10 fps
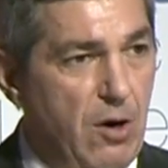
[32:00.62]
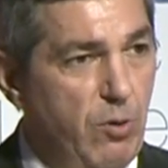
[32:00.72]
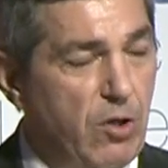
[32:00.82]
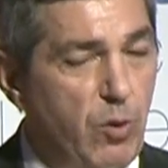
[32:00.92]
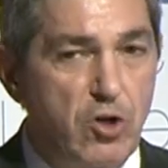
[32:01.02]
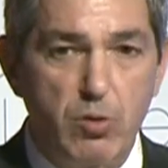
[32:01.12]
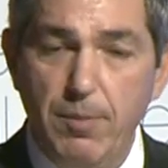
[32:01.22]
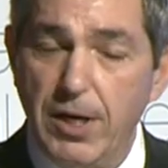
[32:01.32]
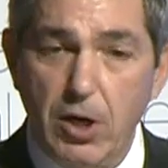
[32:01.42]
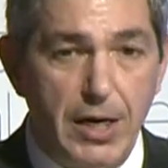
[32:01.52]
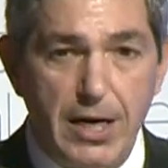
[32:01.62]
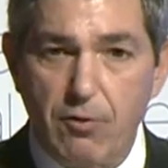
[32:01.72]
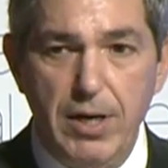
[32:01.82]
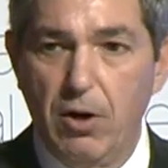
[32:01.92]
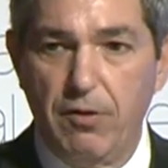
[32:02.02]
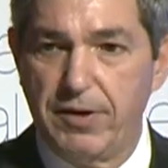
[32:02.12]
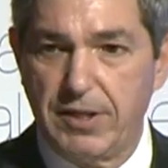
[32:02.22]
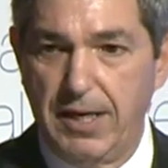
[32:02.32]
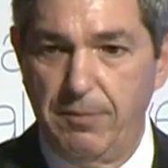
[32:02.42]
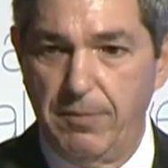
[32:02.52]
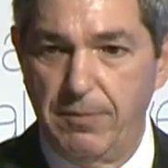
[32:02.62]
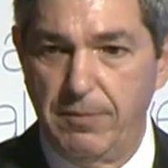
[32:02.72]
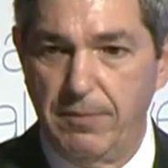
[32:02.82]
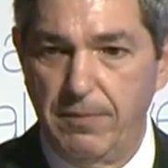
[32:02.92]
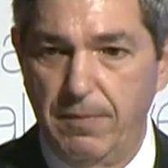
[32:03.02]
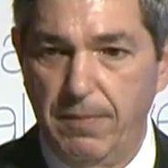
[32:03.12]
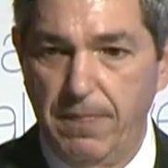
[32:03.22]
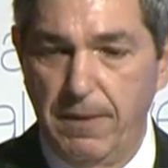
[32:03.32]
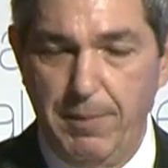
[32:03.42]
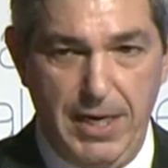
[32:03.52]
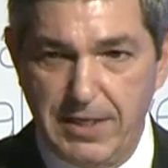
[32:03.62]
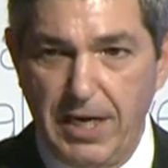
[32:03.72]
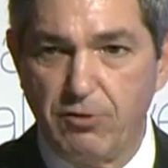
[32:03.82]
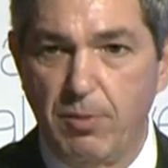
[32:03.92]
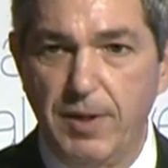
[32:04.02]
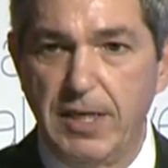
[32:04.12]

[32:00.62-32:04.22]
with which we may not agree all the time. Many times we may